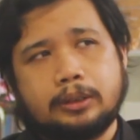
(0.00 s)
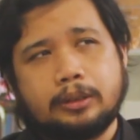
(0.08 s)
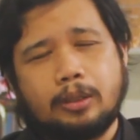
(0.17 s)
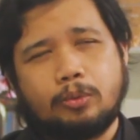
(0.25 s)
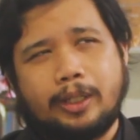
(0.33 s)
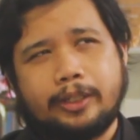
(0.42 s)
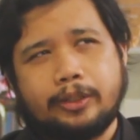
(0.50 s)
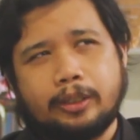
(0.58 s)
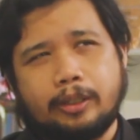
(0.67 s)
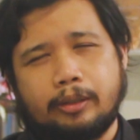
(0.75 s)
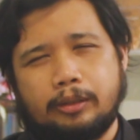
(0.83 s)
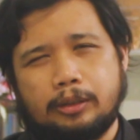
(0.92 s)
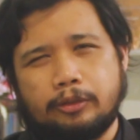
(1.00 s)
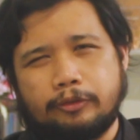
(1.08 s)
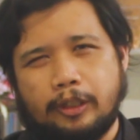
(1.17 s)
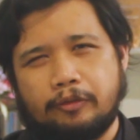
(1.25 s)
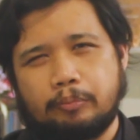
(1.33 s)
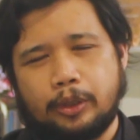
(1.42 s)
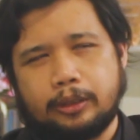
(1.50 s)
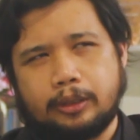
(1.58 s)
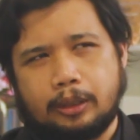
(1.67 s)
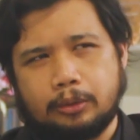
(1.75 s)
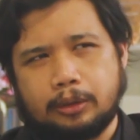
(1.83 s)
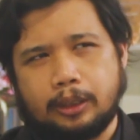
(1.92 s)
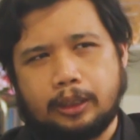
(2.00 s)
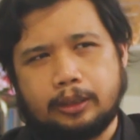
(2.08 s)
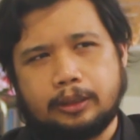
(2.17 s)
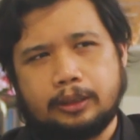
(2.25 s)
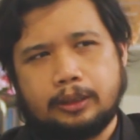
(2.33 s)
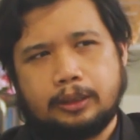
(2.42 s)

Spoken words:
Now, why is it a 3 to 5 point outline?